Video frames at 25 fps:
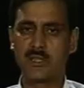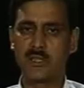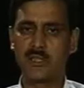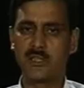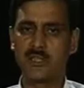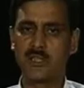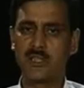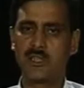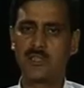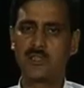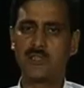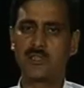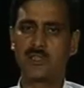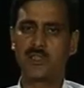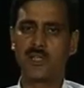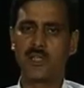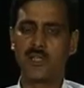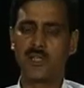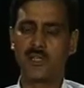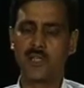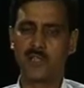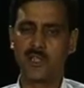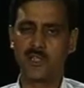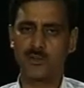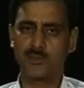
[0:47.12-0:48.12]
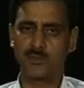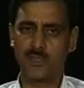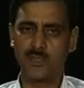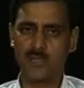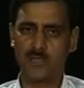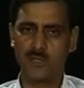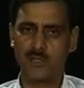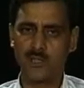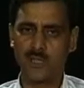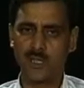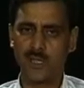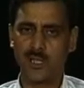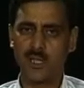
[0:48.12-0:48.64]
These
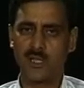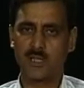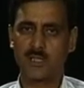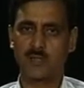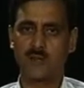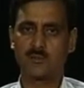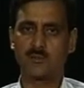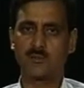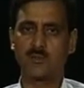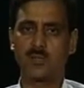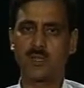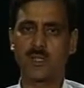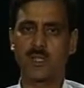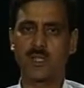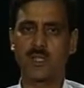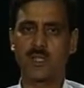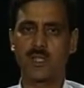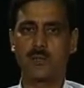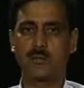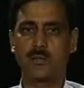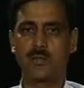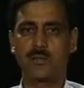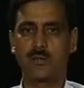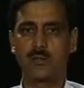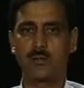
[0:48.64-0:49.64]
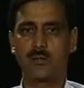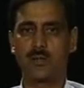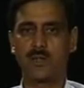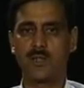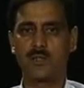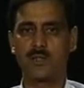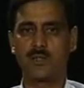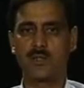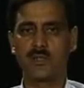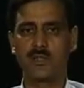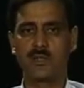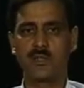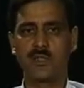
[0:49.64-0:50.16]
rearrangements are brought about by
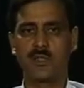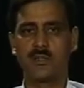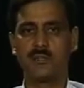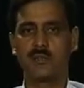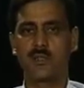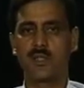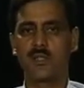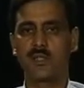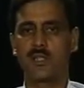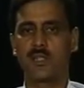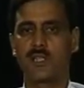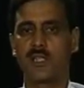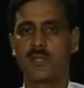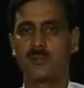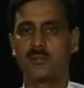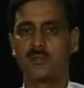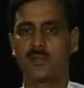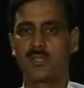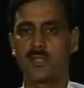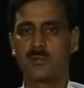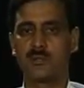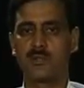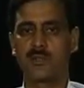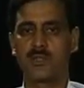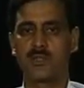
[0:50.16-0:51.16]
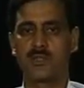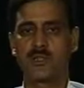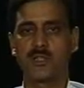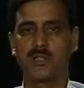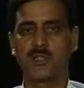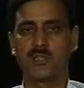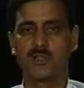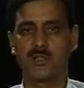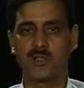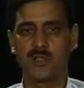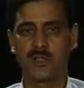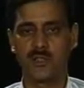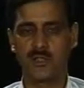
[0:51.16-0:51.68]
different types of
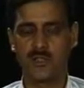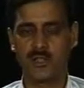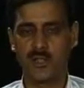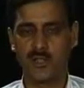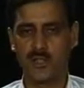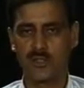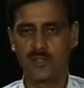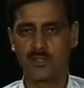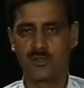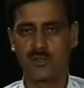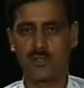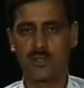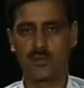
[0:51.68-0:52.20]
structural changes in